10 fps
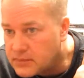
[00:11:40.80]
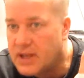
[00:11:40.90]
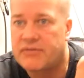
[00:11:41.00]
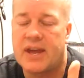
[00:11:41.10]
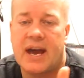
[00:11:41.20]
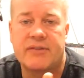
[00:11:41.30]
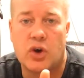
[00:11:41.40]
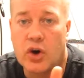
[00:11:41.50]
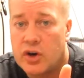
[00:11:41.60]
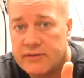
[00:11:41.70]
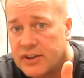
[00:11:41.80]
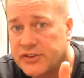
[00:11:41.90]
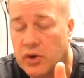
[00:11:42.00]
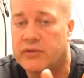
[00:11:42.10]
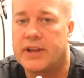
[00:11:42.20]
they haven't heard of
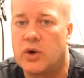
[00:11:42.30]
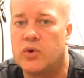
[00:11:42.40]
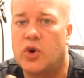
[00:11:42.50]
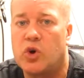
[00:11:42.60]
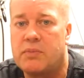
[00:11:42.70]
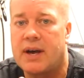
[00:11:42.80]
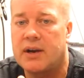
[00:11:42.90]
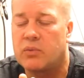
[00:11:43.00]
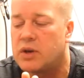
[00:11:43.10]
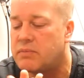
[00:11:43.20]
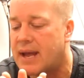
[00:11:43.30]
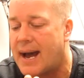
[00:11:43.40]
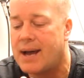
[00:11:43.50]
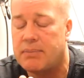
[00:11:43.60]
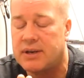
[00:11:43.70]
us or if they don't know about it, we'd be
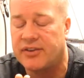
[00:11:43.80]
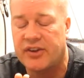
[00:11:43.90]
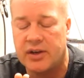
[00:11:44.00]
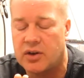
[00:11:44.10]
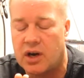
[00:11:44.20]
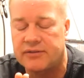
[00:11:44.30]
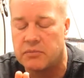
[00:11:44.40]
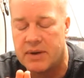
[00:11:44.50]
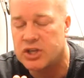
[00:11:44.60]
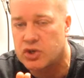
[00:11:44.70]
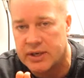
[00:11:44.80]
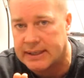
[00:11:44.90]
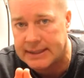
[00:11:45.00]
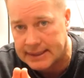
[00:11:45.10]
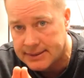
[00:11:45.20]
happy to send off a
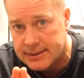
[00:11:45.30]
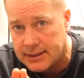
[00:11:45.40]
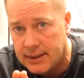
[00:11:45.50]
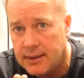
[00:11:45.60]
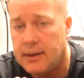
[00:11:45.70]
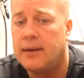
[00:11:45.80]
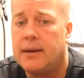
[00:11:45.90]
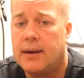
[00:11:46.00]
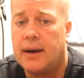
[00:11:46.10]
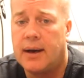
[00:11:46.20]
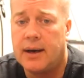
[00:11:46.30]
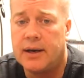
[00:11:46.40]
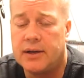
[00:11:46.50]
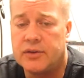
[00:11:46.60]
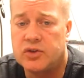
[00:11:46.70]
measuring kit
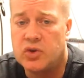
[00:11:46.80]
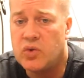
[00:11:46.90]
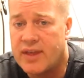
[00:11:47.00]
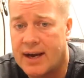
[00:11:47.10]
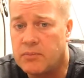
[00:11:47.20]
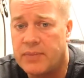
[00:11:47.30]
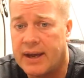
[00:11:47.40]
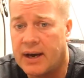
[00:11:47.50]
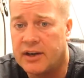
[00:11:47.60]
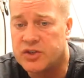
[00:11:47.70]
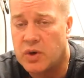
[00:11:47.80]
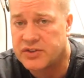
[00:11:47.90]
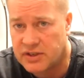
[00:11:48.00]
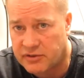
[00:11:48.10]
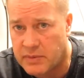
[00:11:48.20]
to them, as well
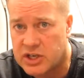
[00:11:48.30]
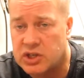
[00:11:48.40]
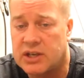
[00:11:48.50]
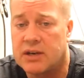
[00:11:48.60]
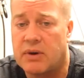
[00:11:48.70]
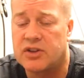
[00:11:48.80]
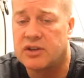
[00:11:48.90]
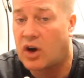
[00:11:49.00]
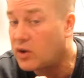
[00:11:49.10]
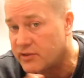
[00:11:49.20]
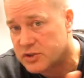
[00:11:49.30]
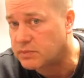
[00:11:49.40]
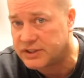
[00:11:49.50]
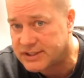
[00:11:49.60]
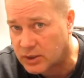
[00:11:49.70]
as an information kit about all of the
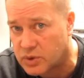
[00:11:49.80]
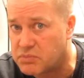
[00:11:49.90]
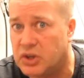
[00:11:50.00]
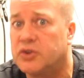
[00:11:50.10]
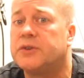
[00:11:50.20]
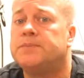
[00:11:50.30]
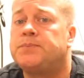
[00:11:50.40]
splints that we build.